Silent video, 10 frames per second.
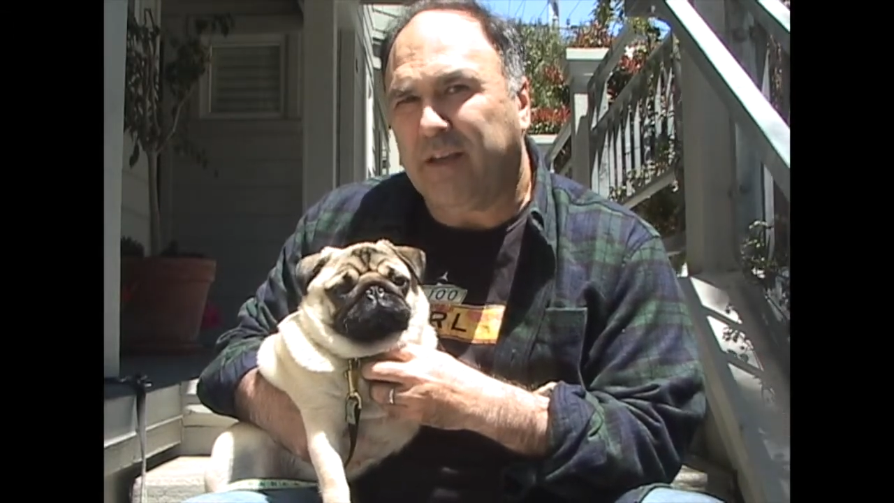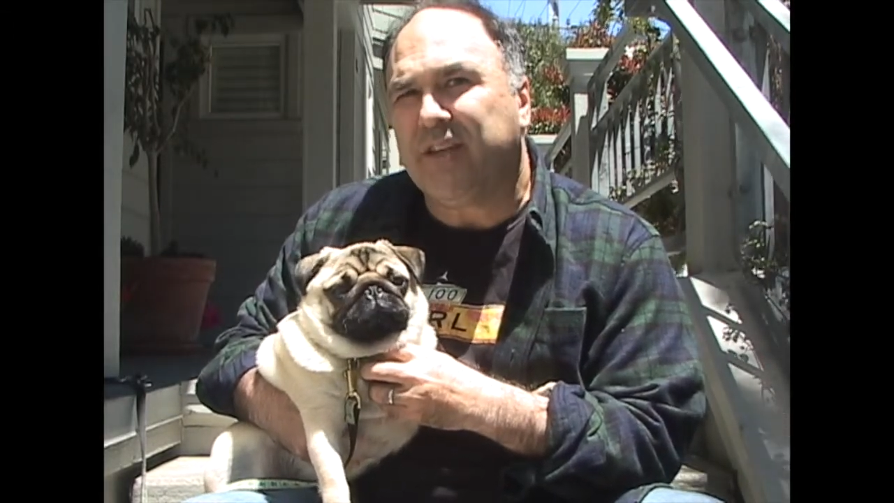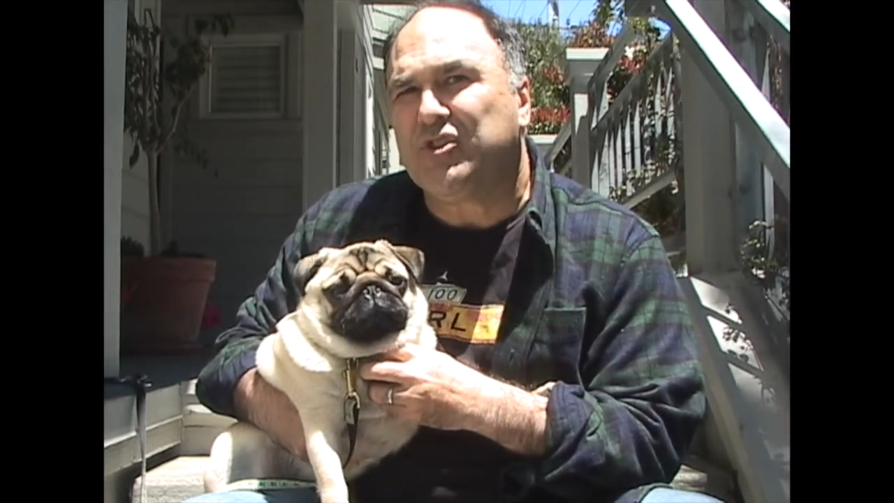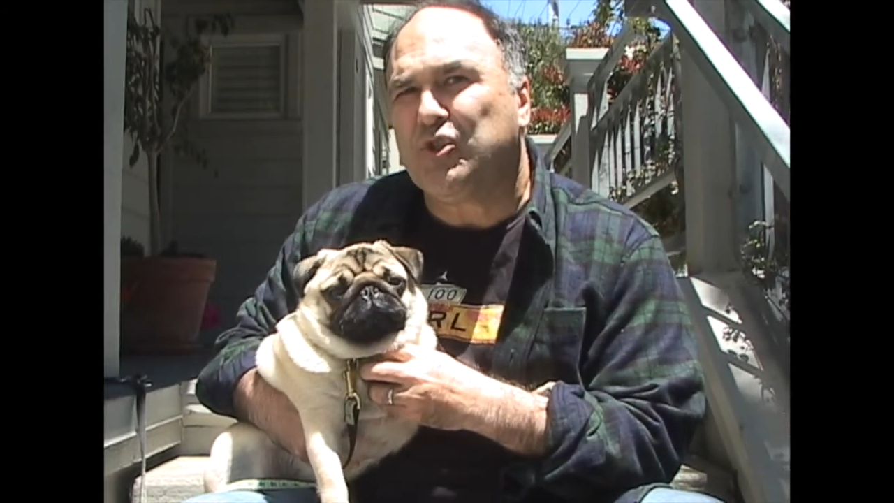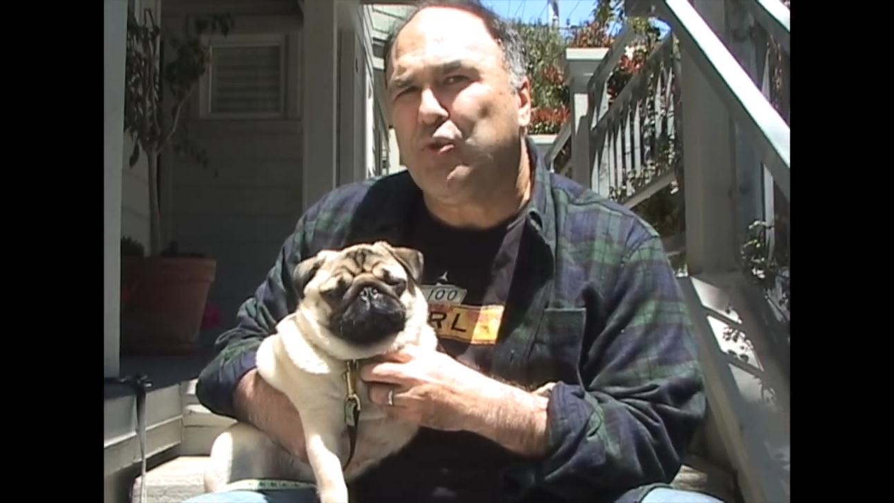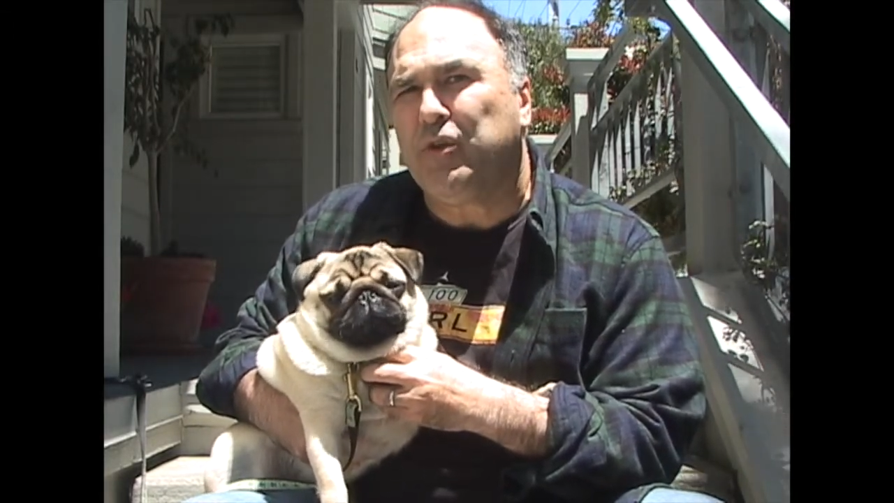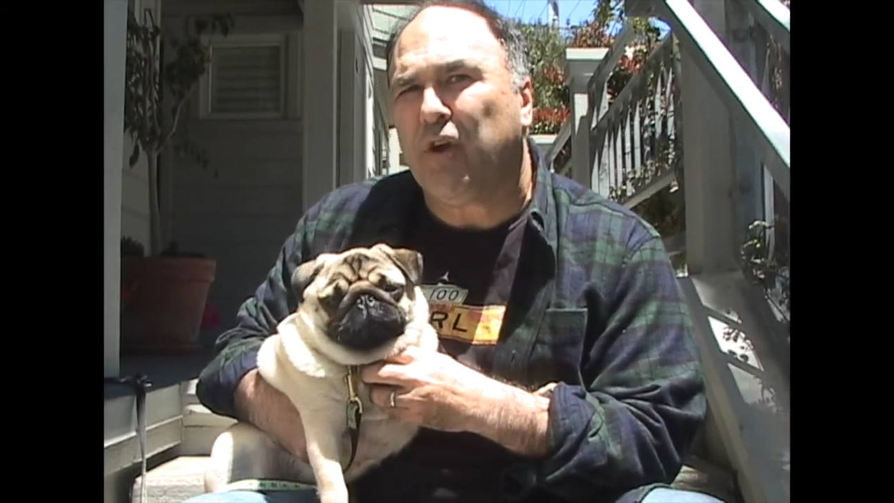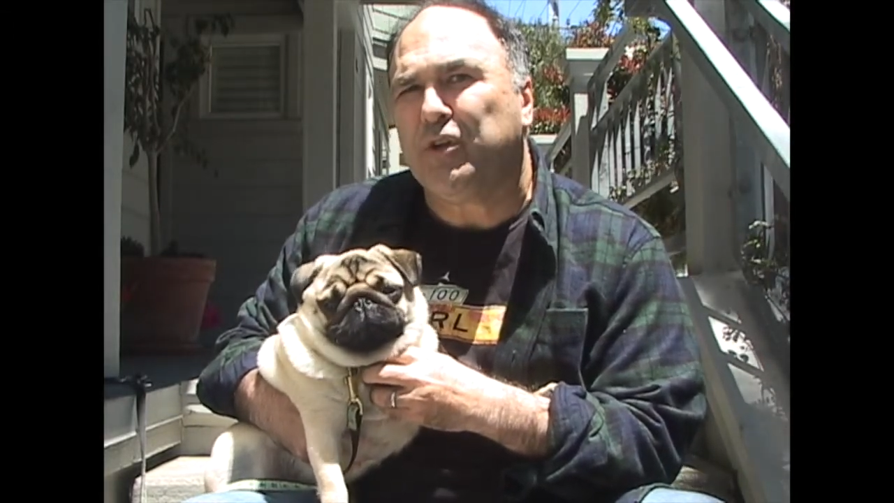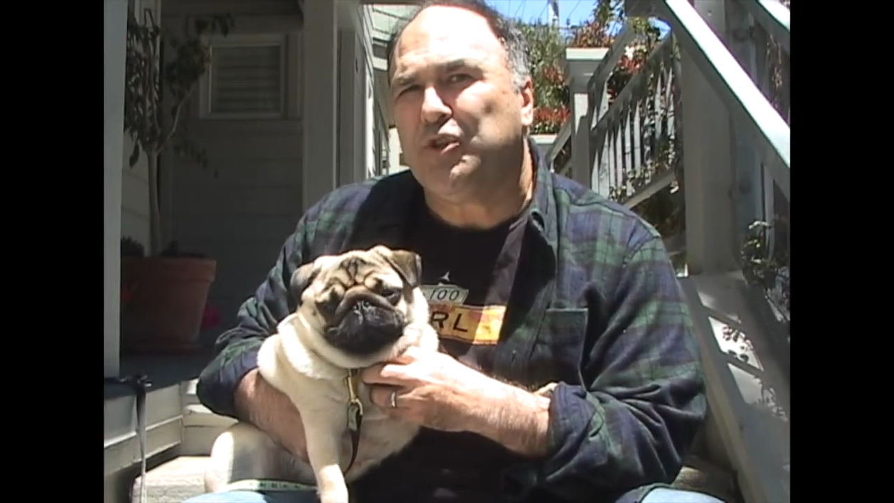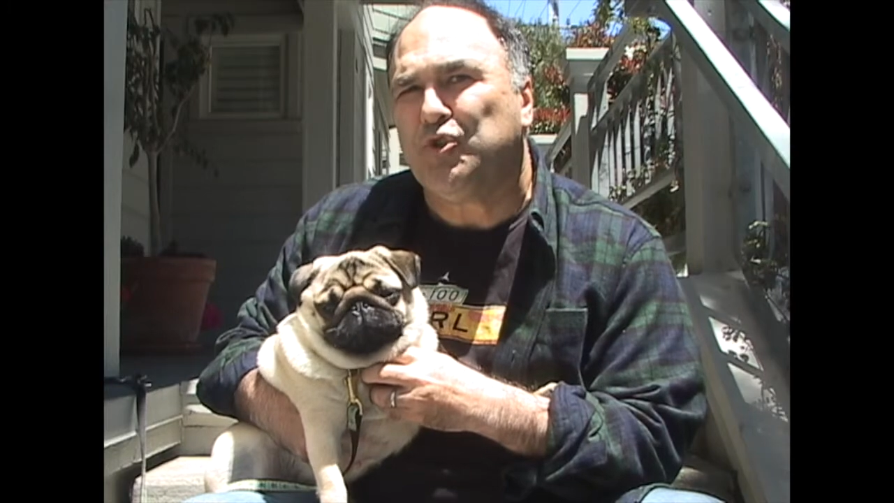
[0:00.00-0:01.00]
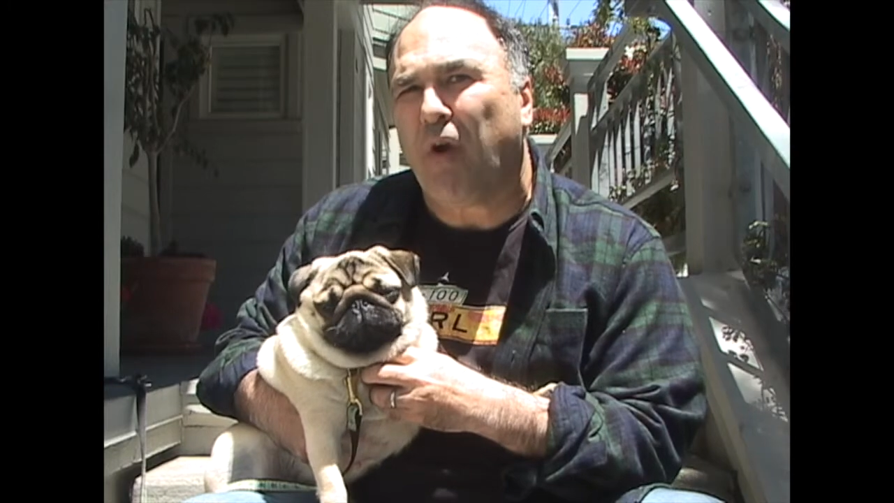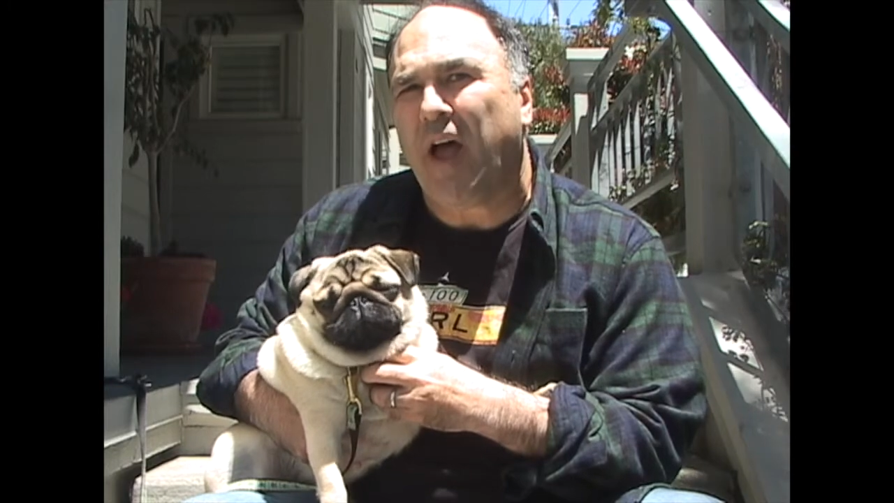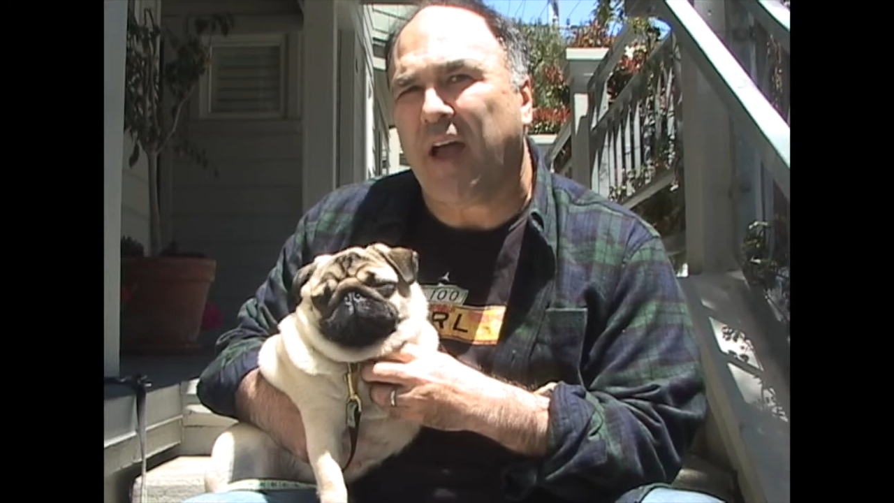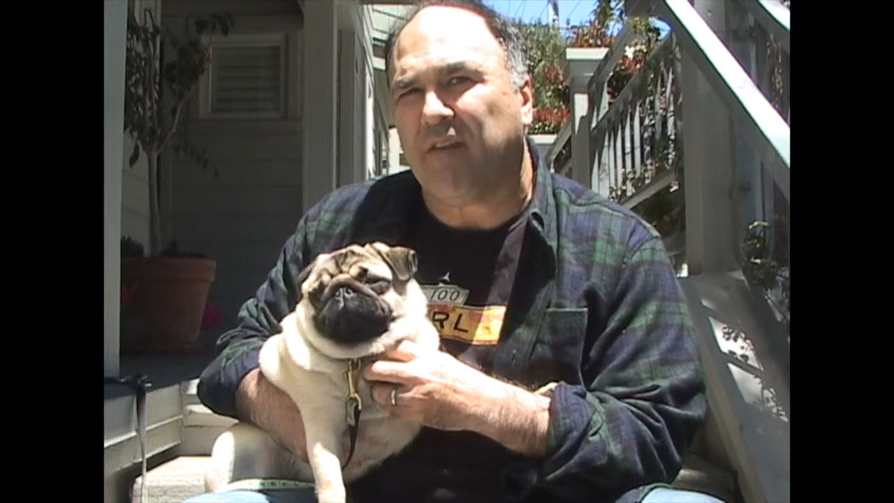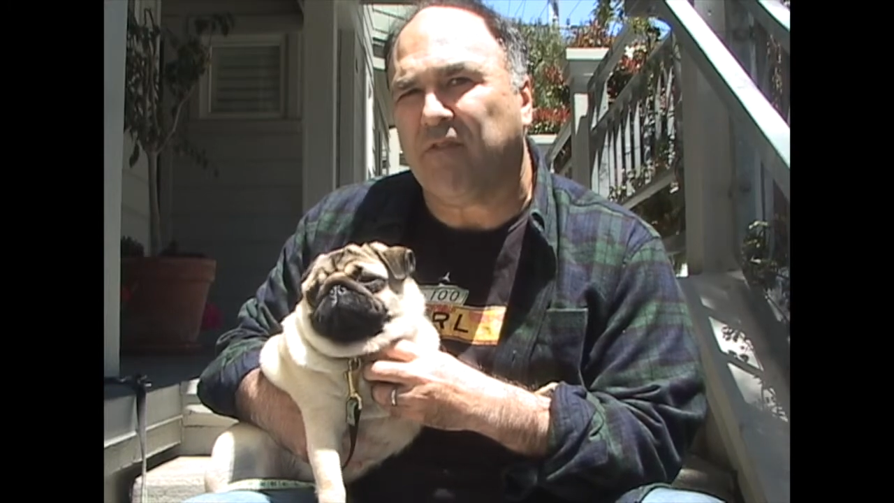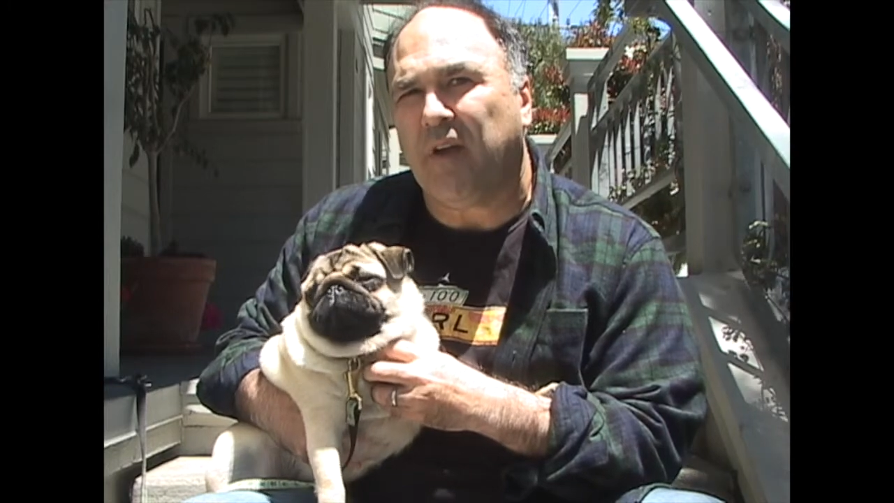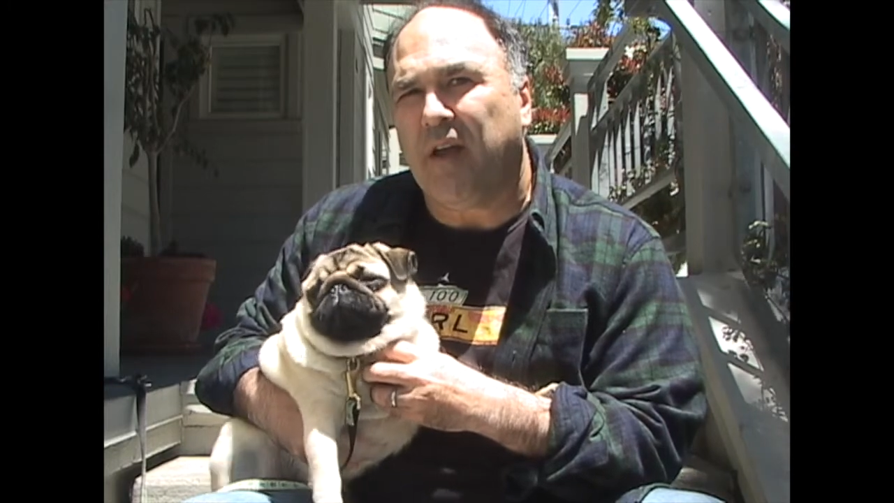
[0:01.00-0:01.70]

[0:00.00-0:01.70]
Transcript: is too young to drive,